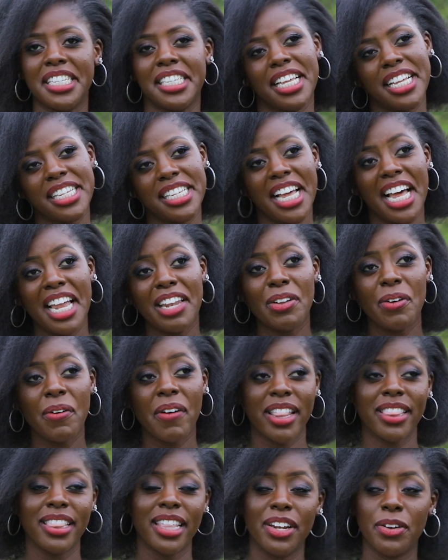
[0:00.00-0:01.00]
says hello
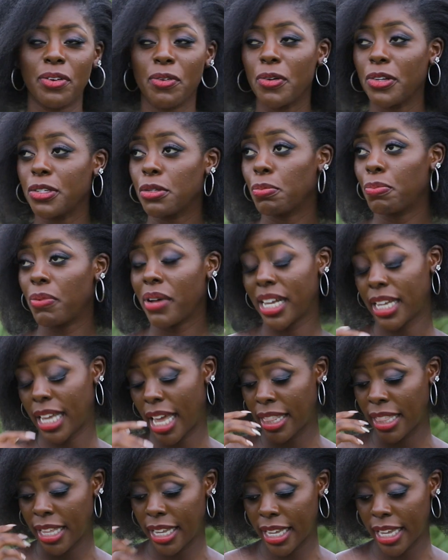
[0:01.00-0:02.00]
and then goes back.
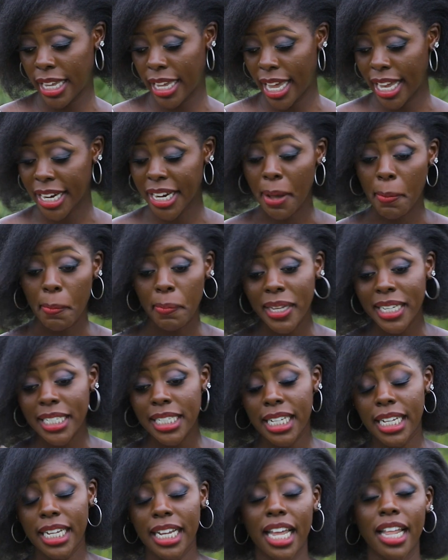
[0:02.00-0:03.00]
I think he had a
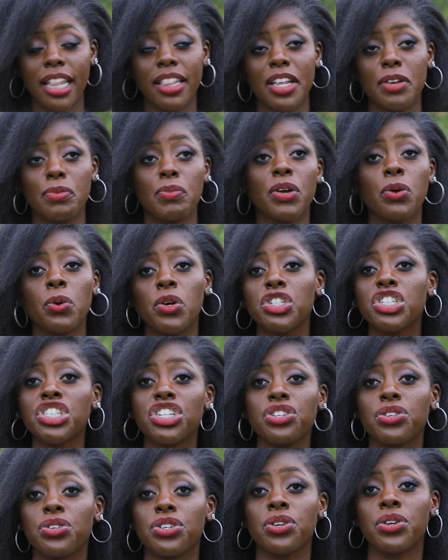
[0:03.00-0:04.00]
meeting and then we
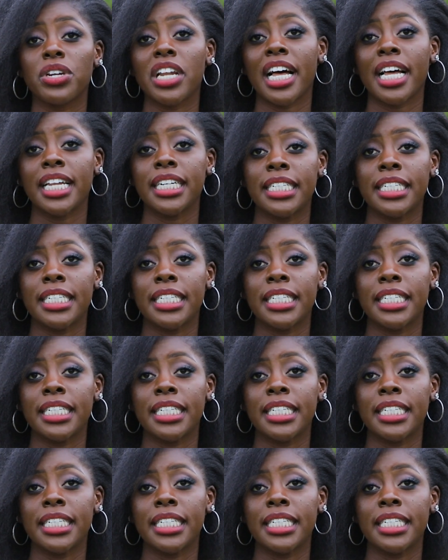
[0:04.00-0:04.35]
continued on our